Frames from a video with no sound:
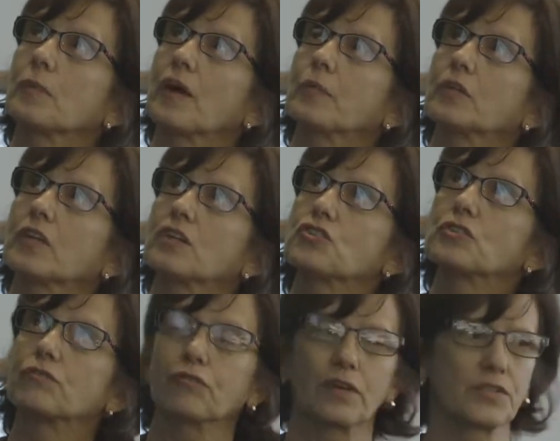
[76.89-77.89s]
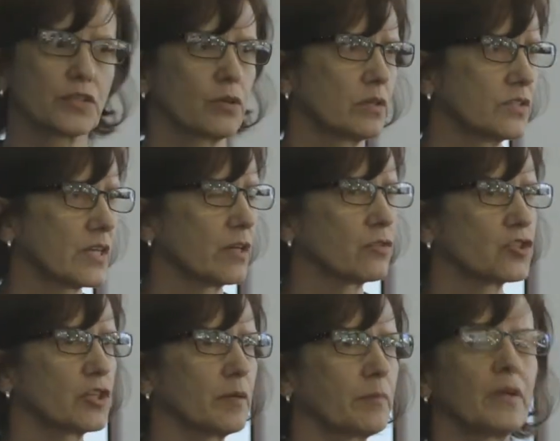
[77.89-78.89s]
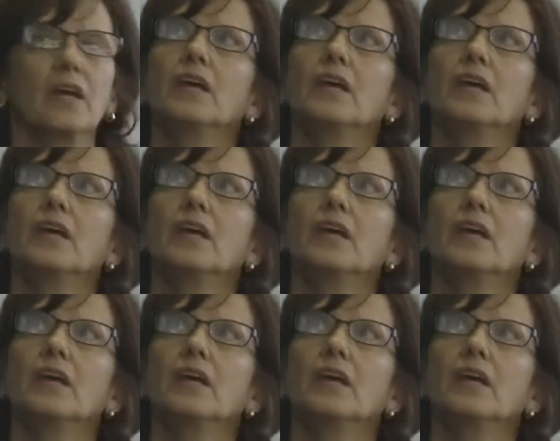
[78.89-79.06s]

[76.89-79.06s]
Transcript: population for Oscoda Township.